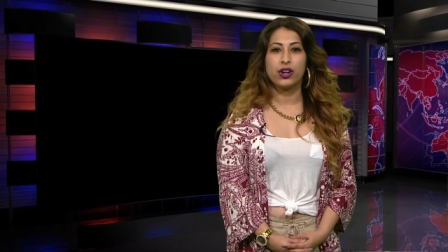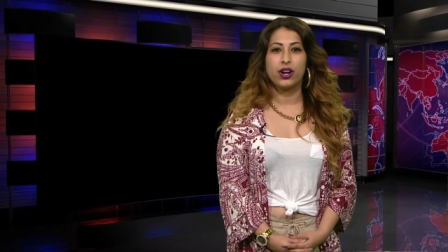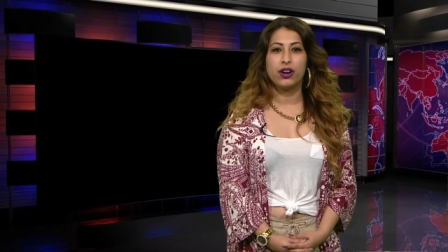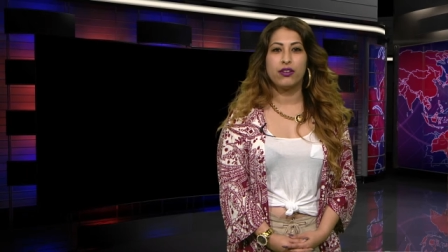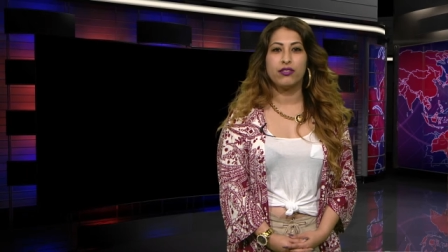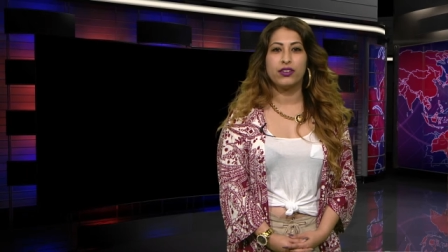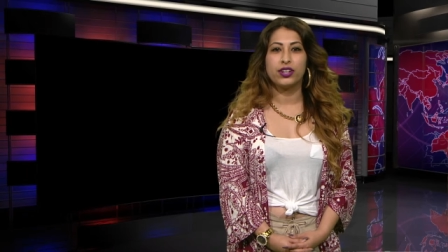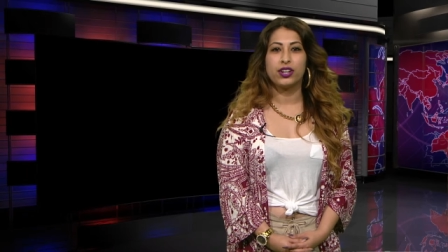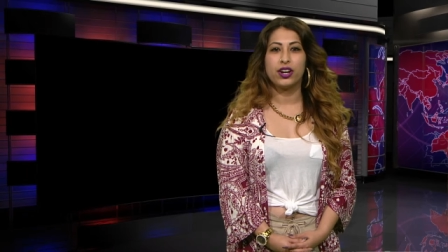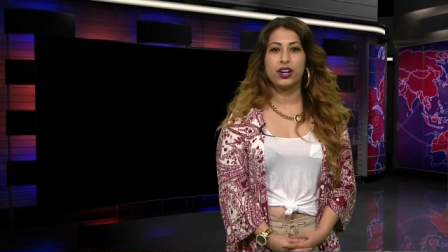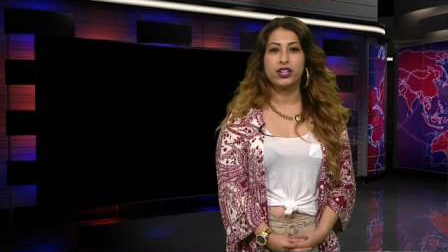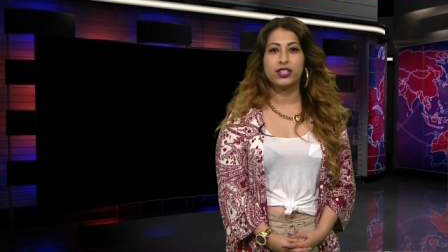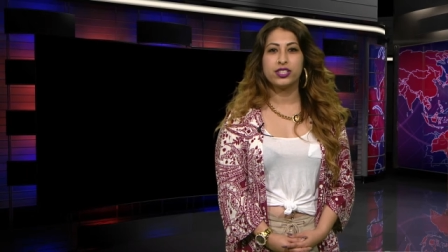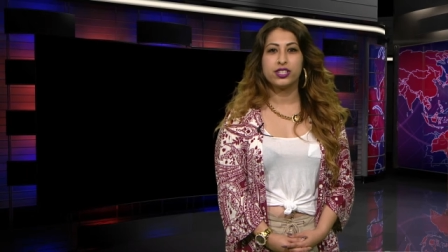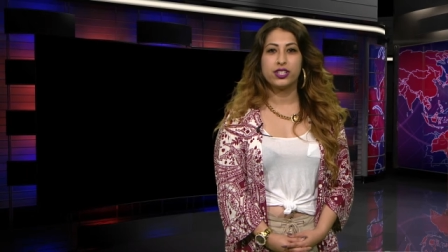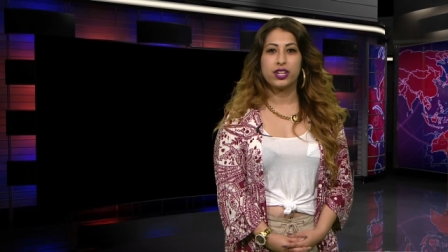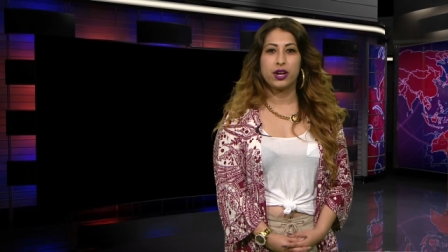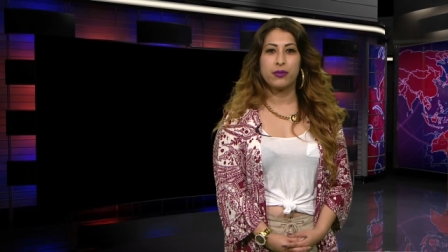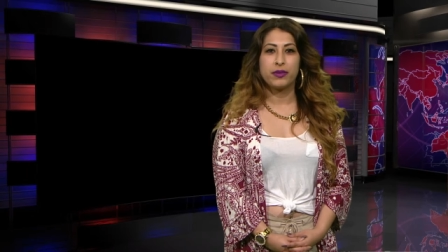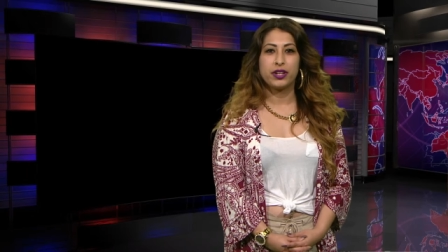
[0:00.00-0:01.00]
of a
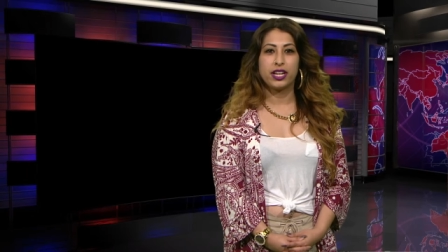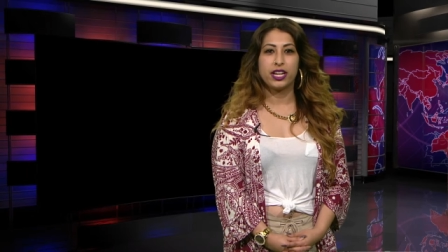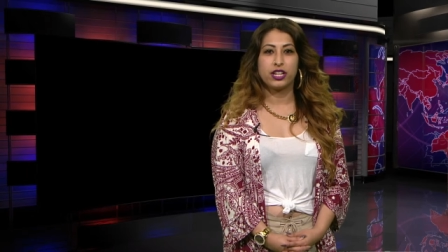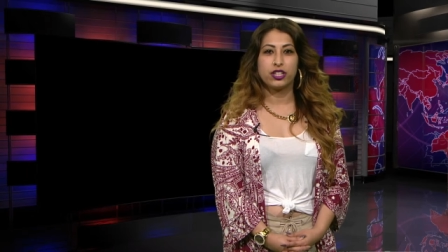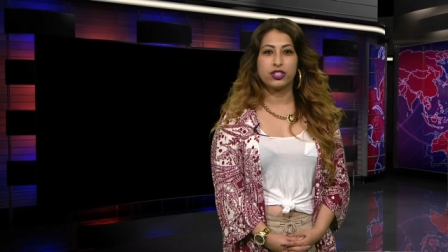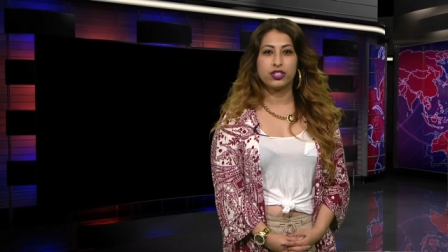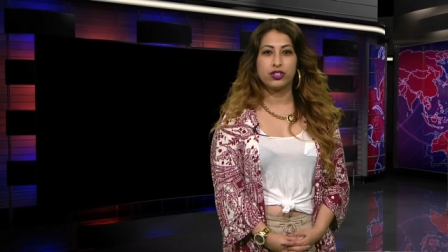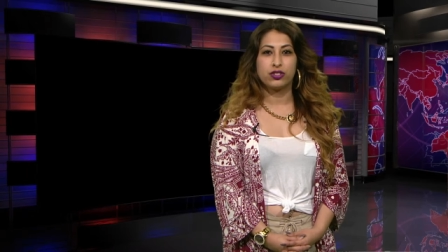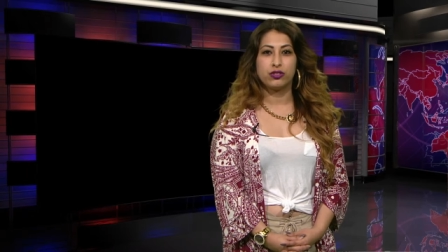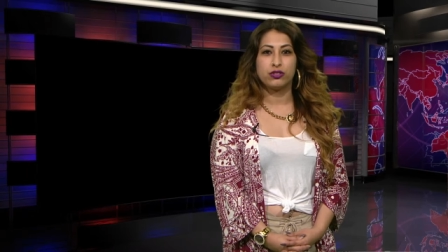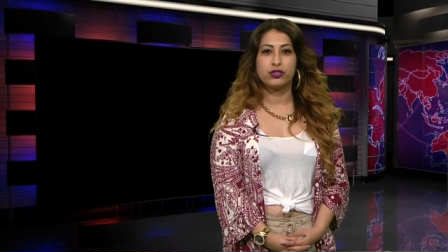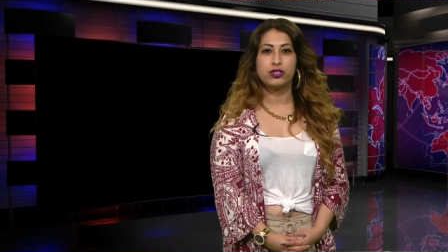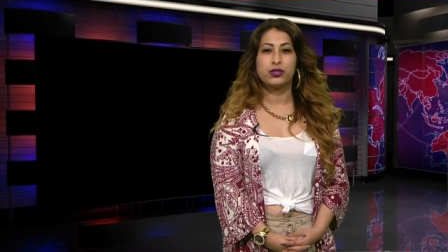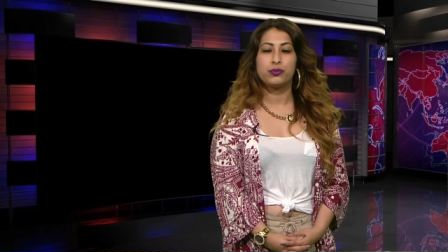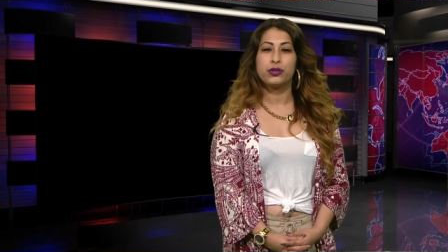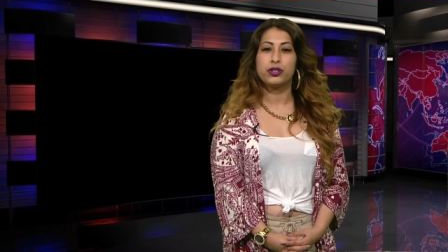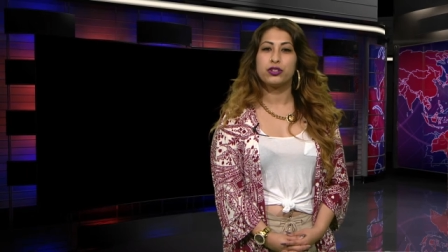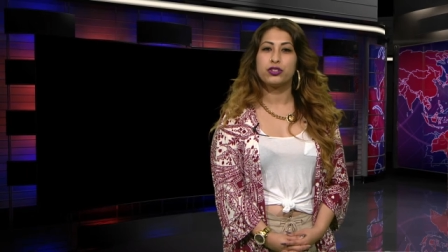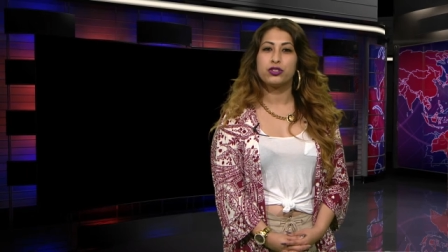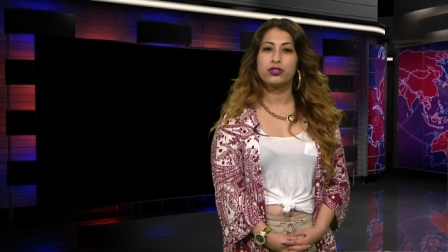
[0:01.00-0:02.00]
non-denominational
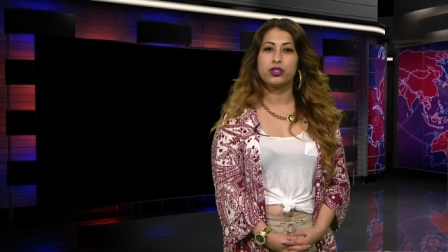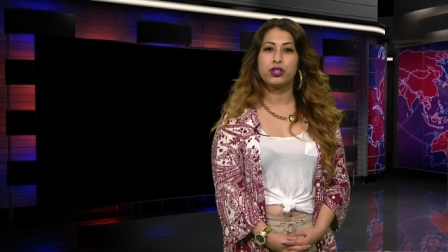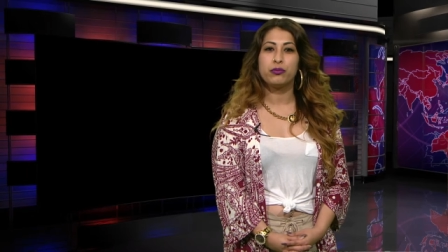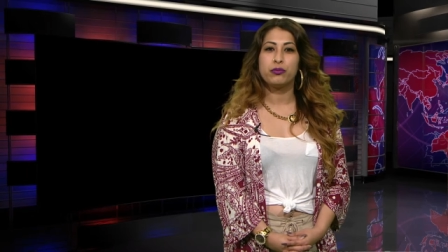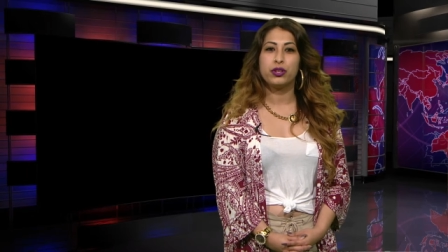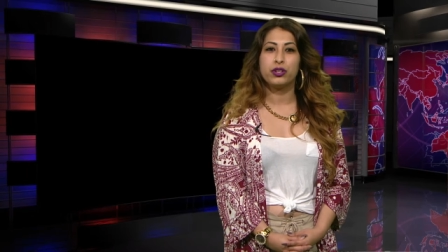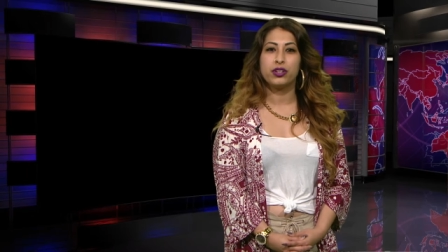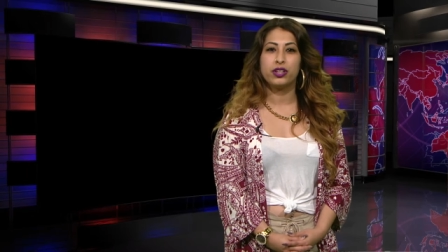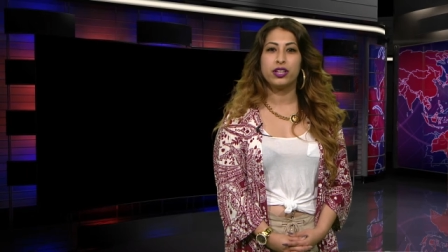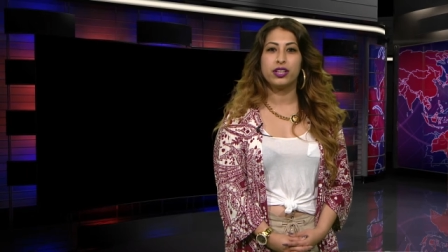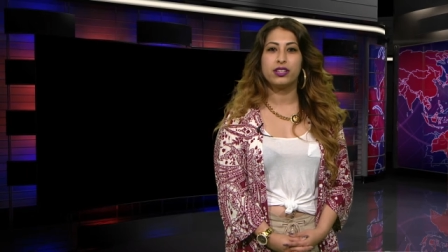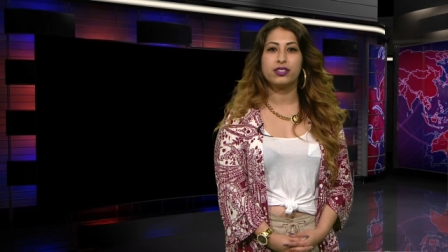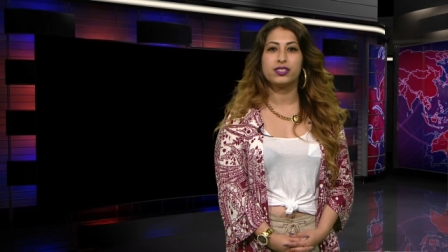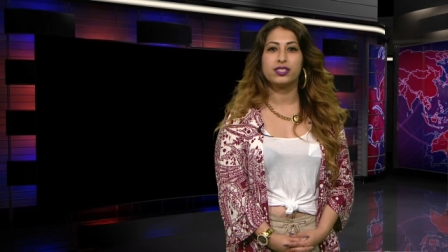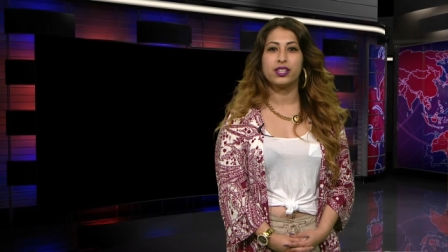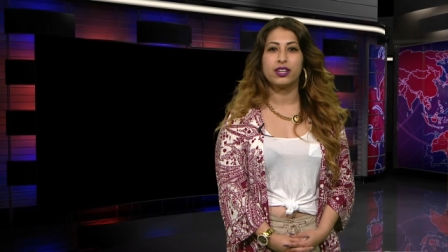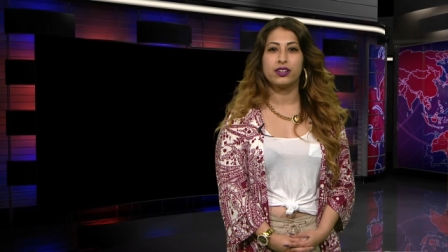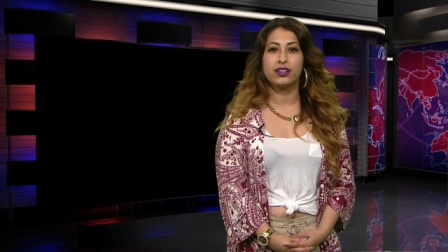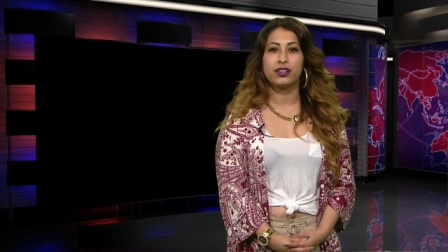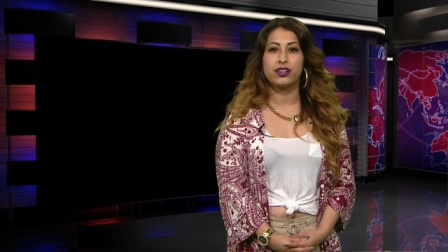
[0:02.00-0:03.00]
spiritual community
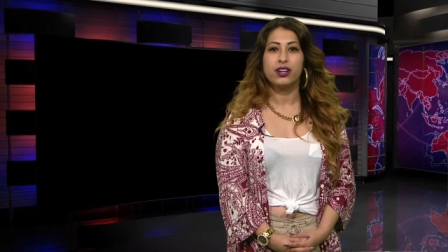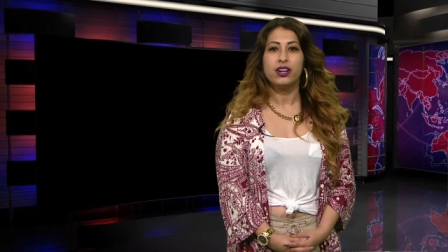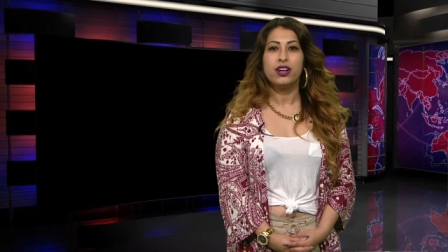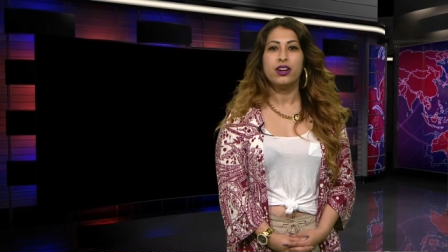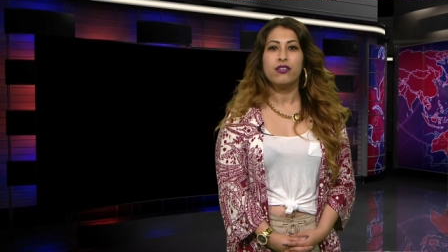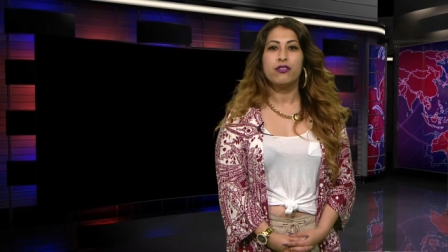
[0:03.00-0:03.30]
center